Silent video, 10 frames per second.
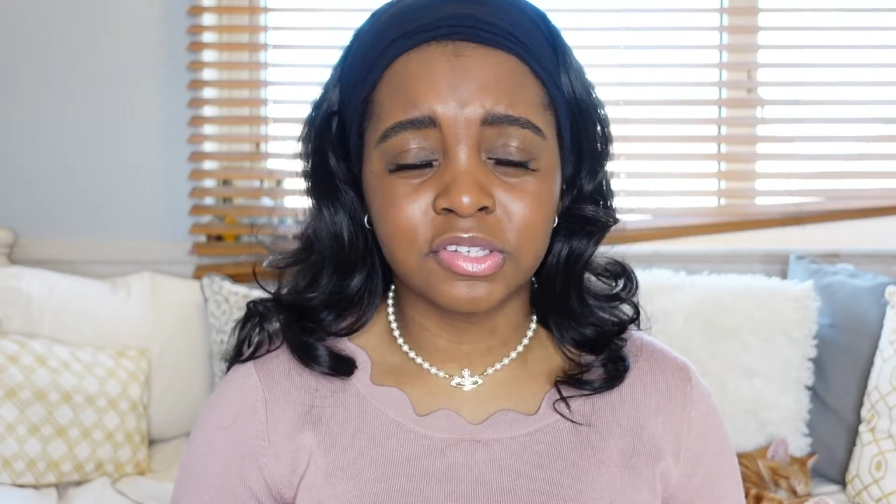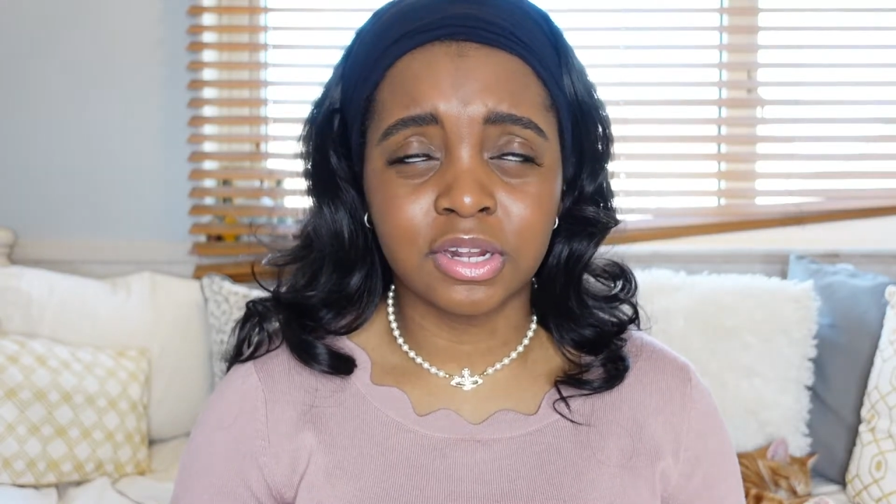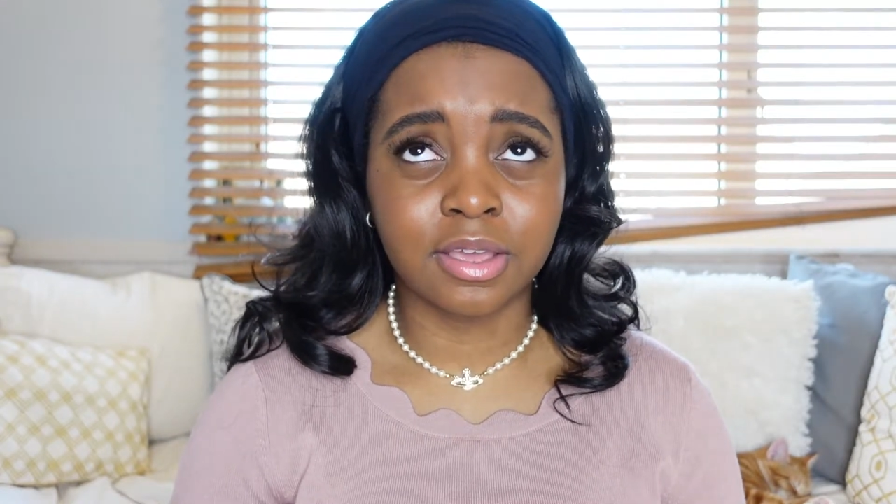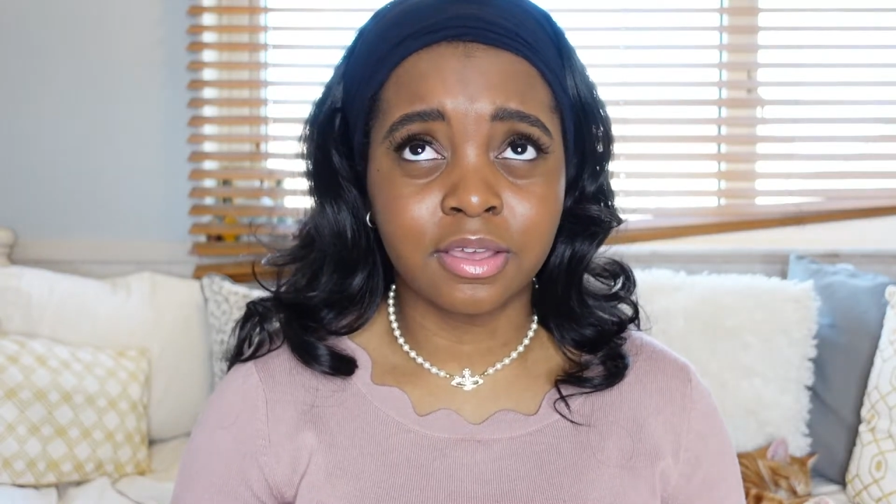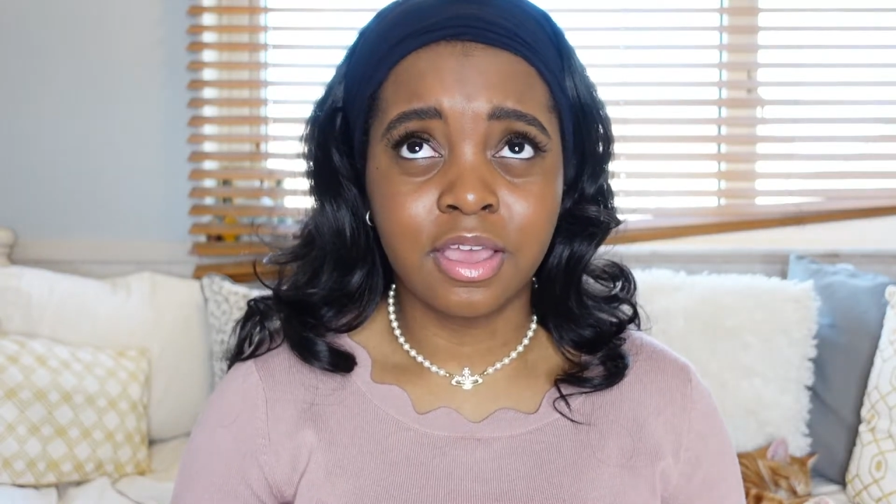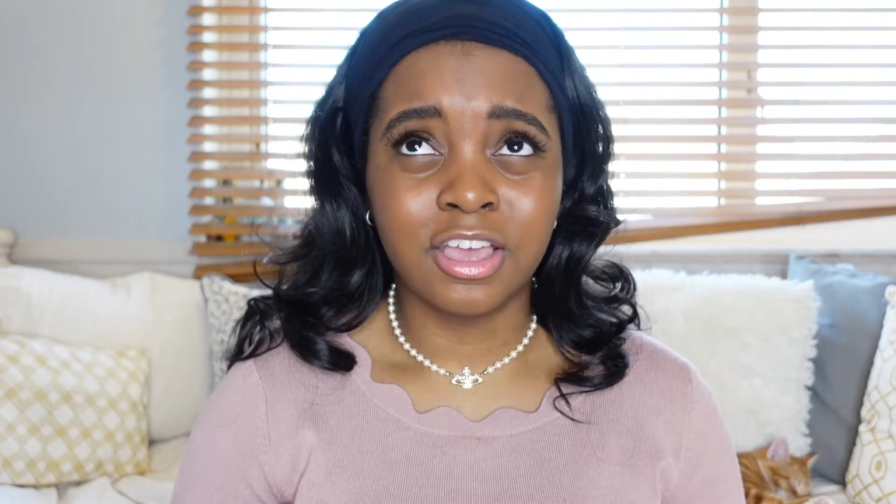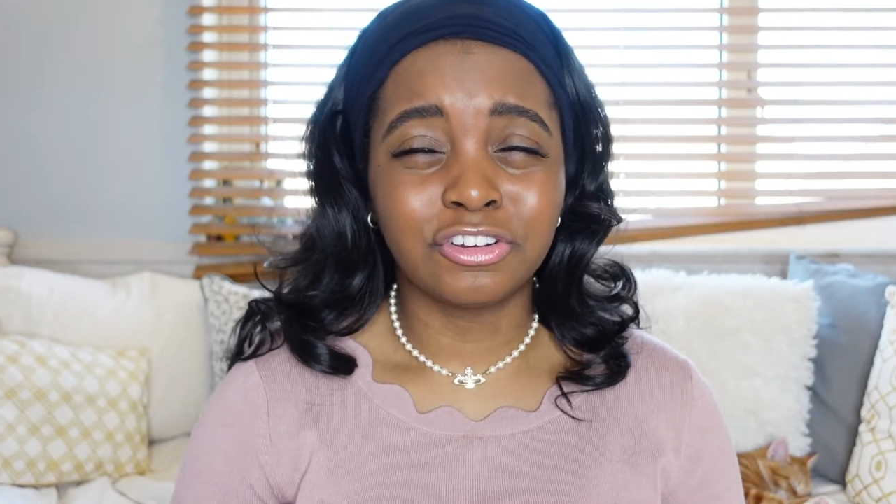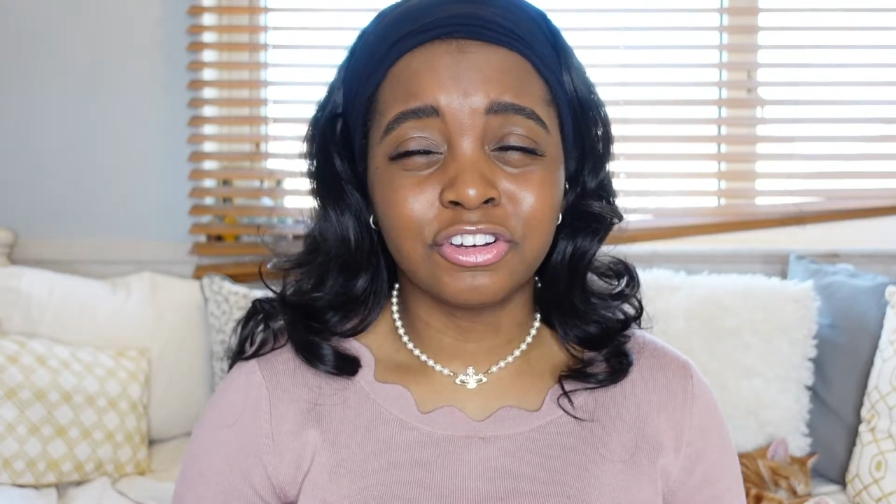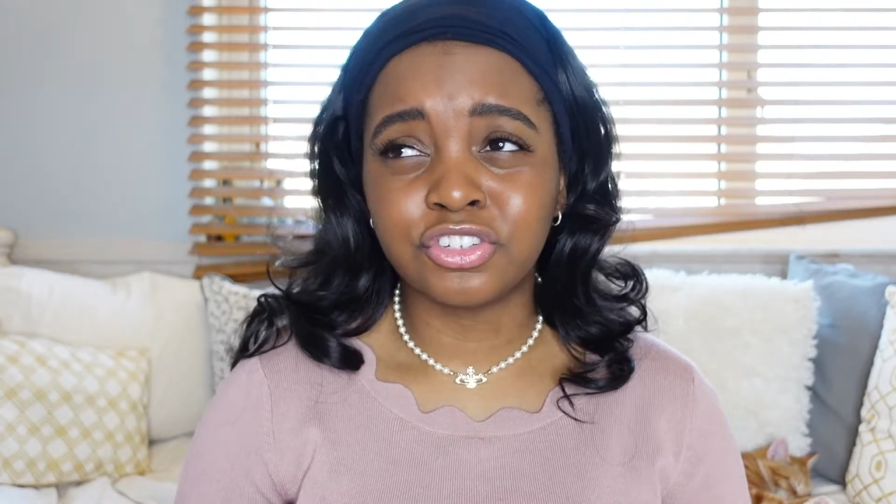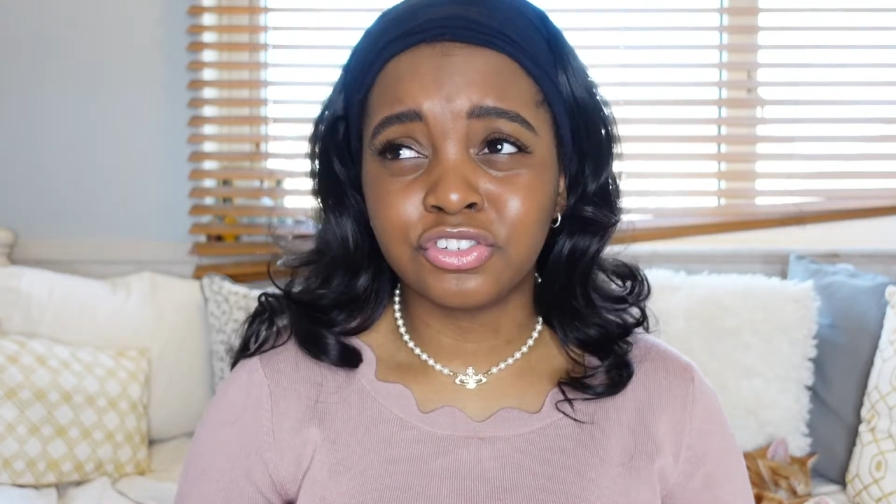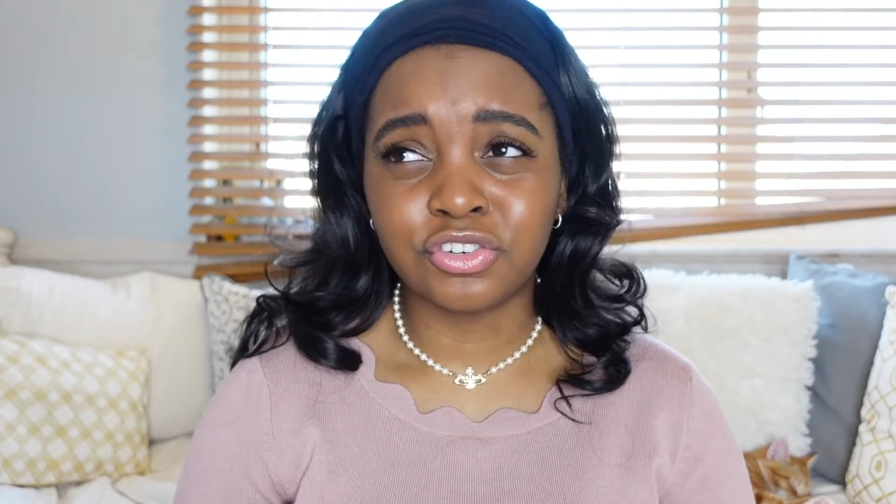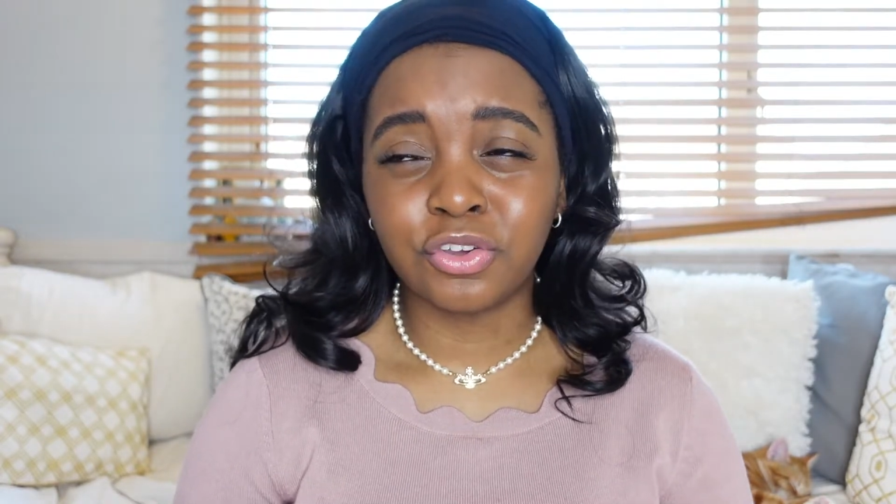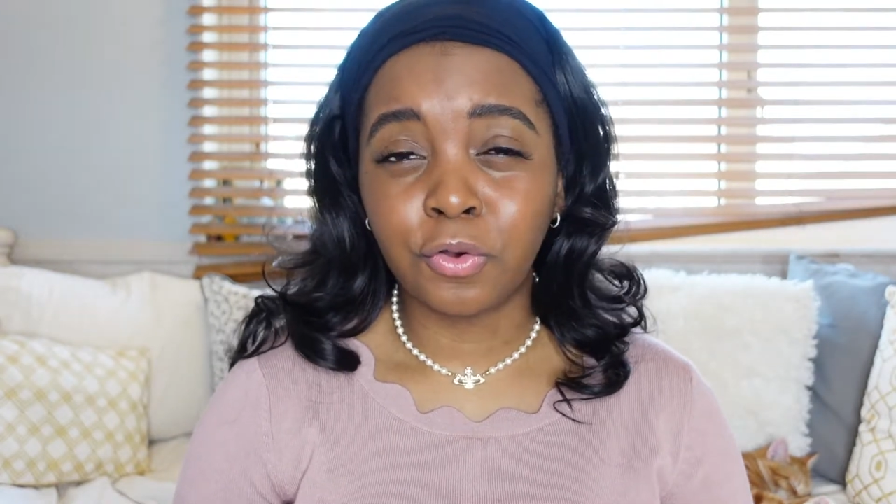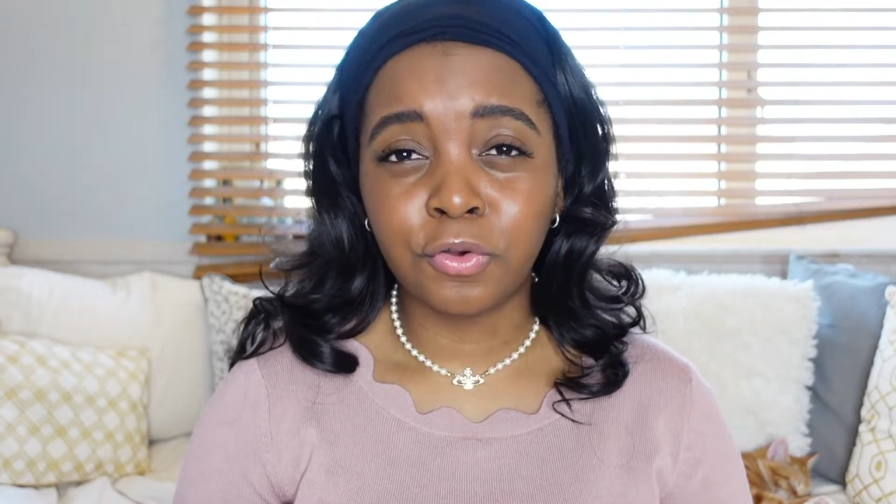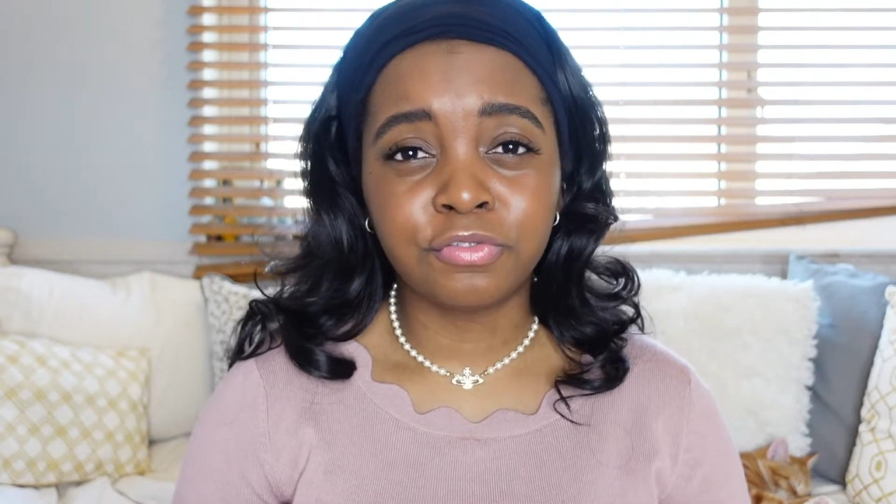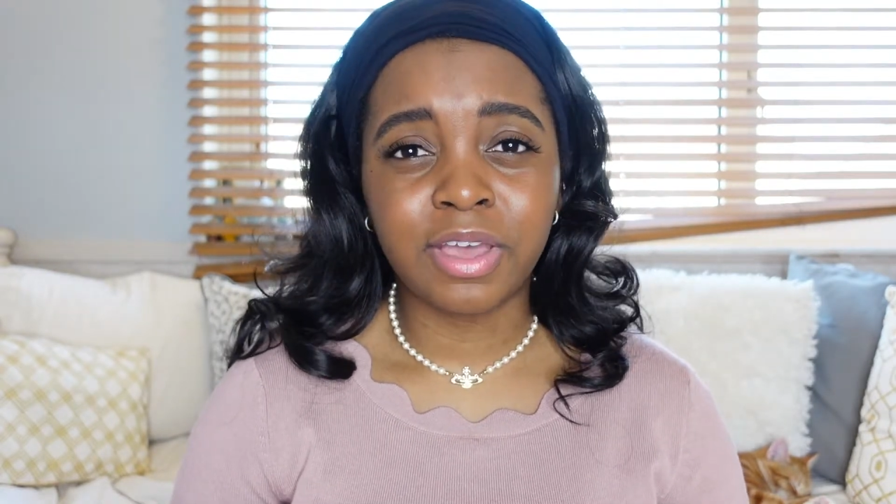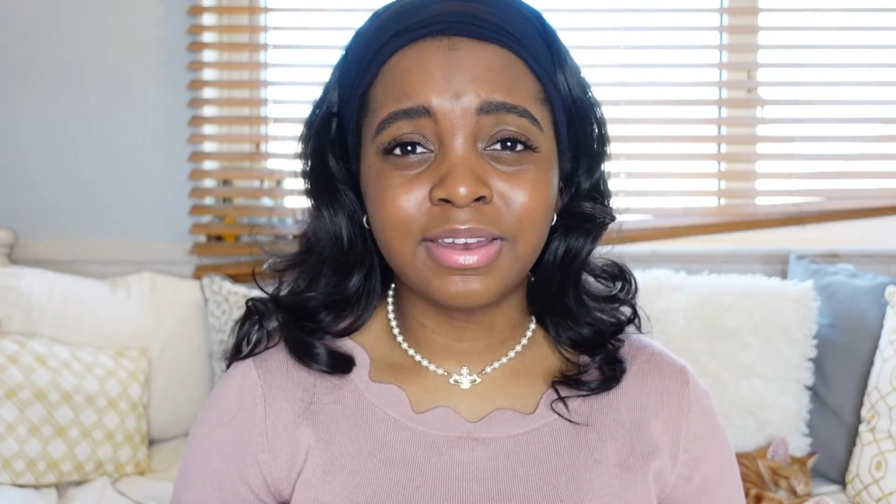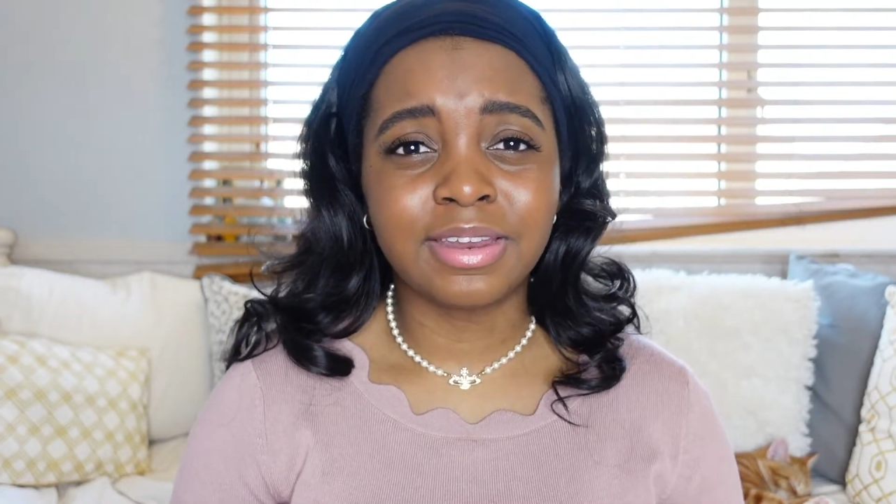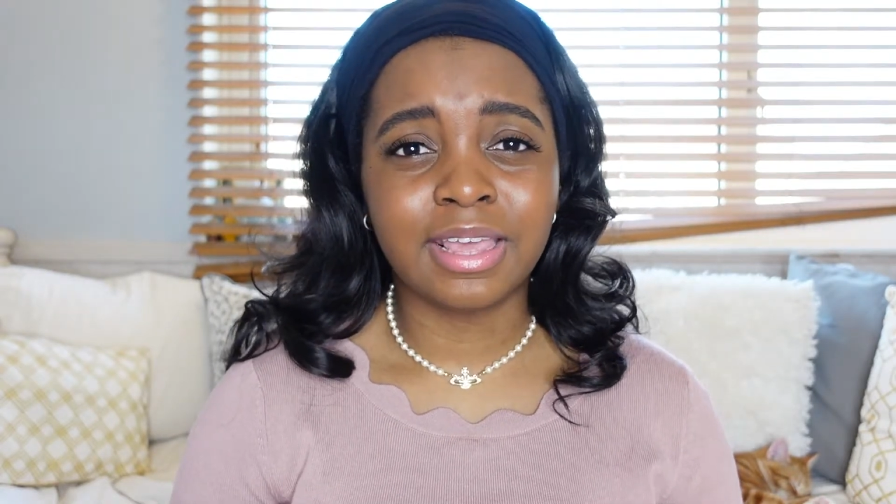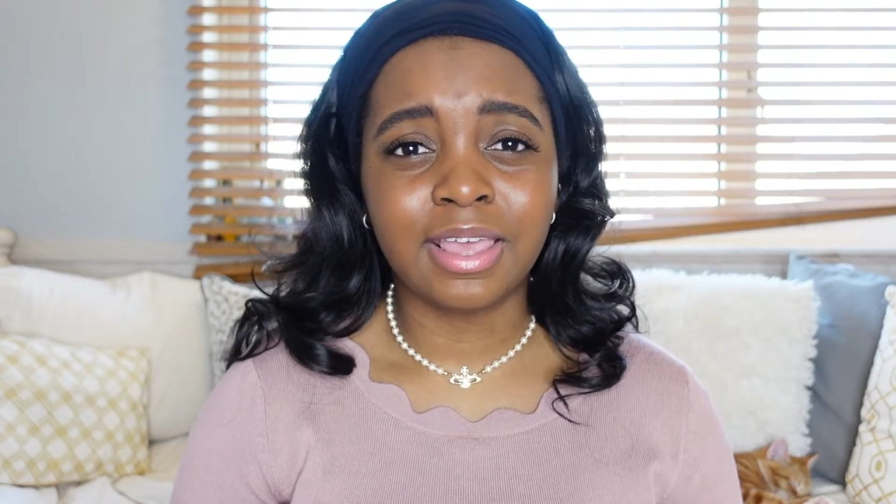So like Christian Dior,
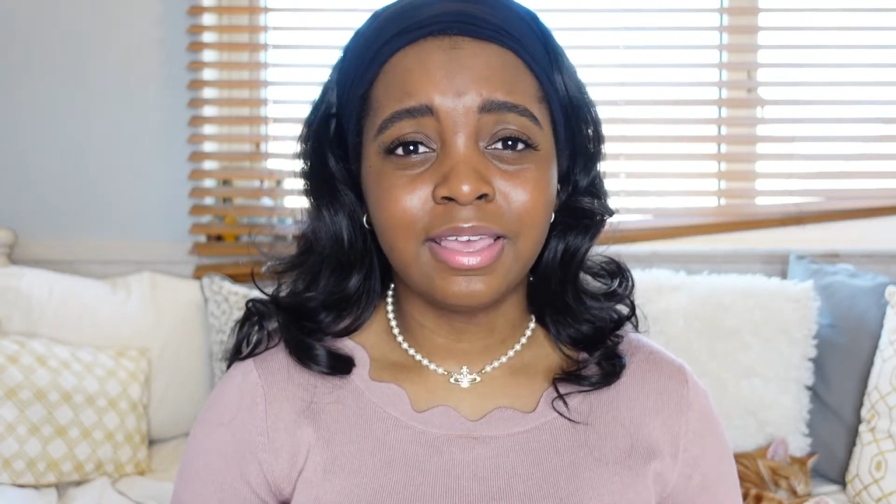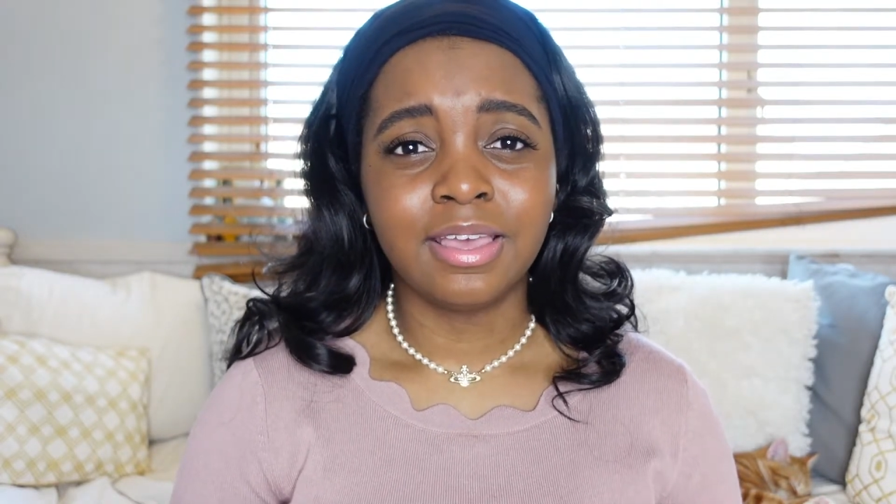Fendi,